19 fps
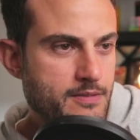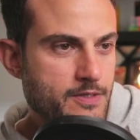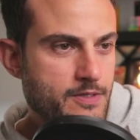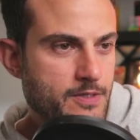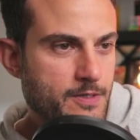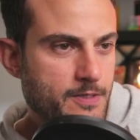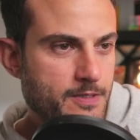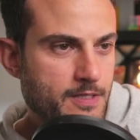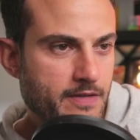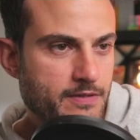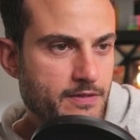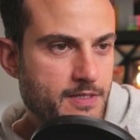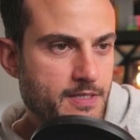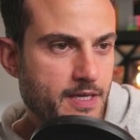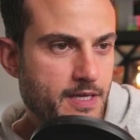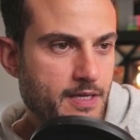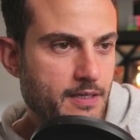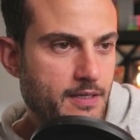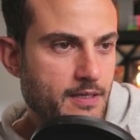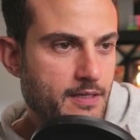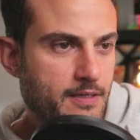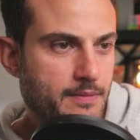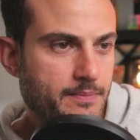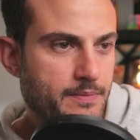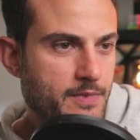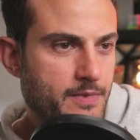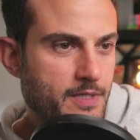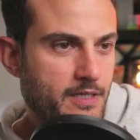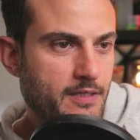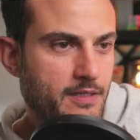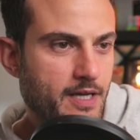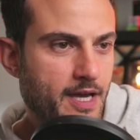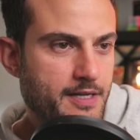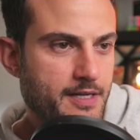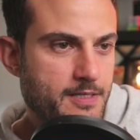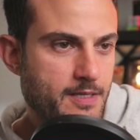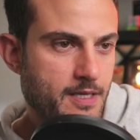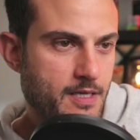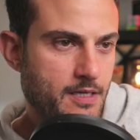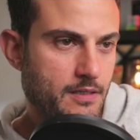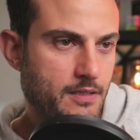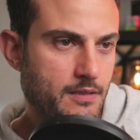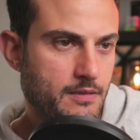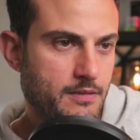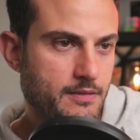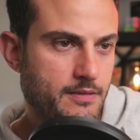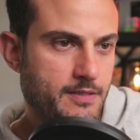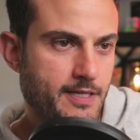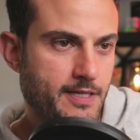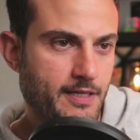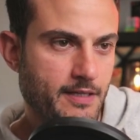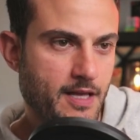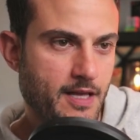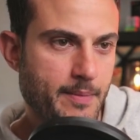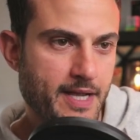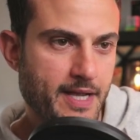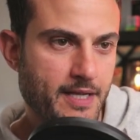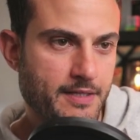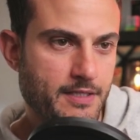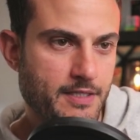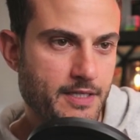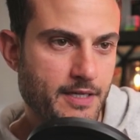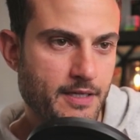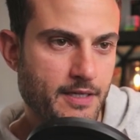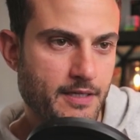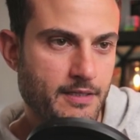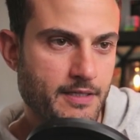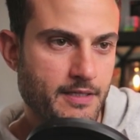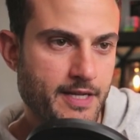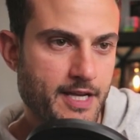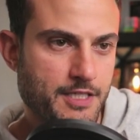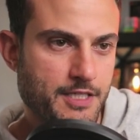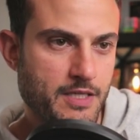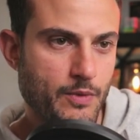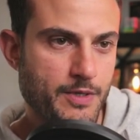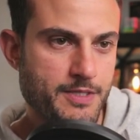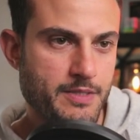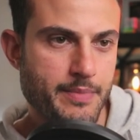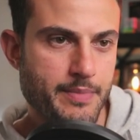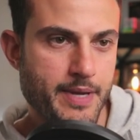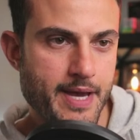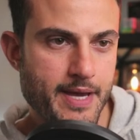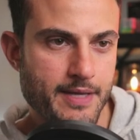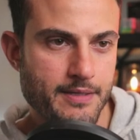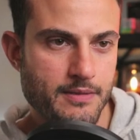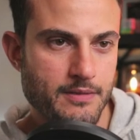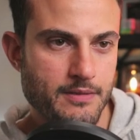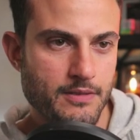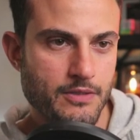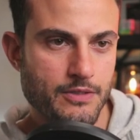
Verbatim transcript: So Steven's saying, um, I had a Seagull TLR back in the day. It actually wasn't bad.